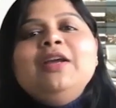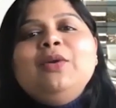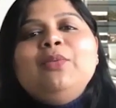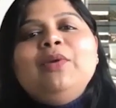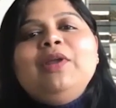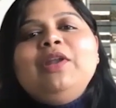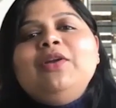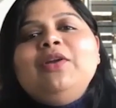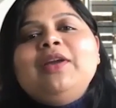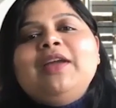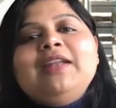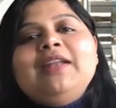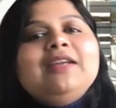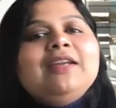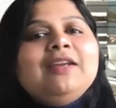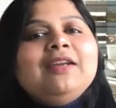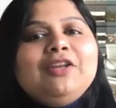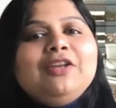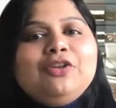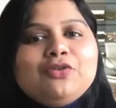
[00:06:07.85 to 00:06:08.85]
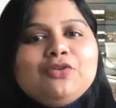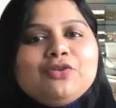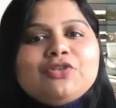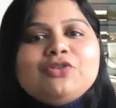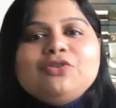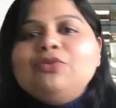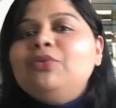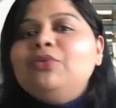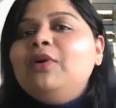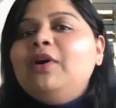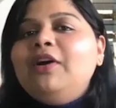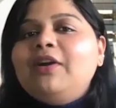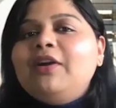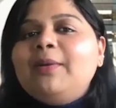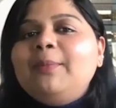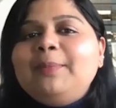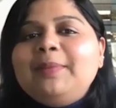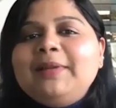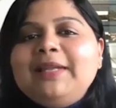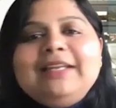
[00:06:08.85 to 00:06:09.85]
when you're getting used to a
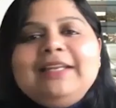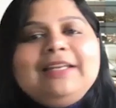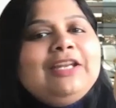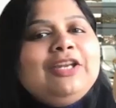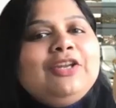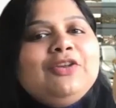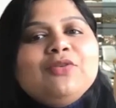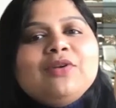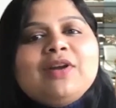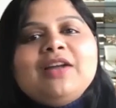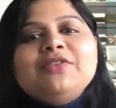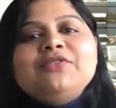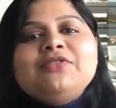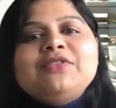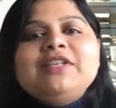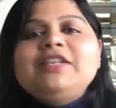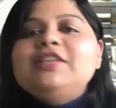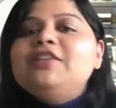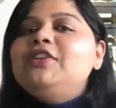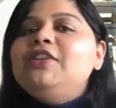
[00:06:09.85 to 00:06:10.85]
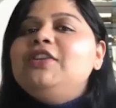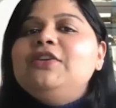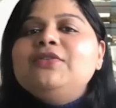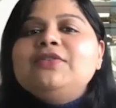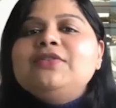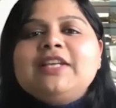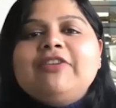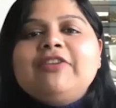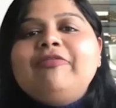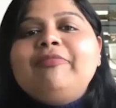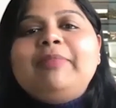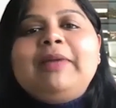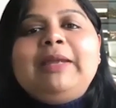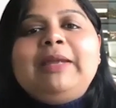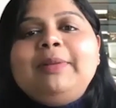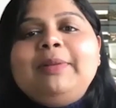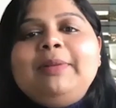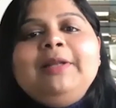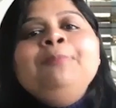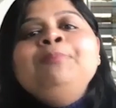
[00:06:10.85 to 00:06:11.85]
completely new country, new set of
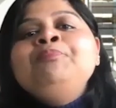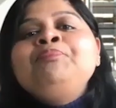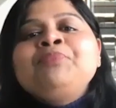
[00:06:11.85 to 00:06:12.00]
people.